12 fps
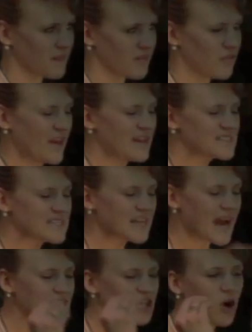Things that
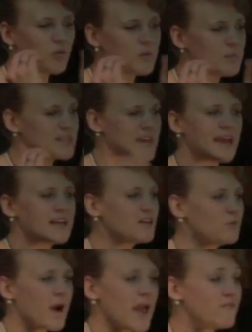I know would be taken
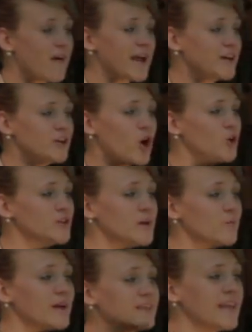away if I could only
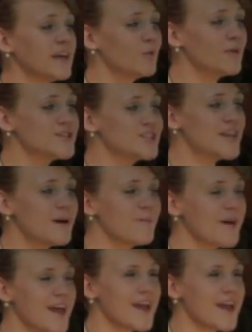relinquish them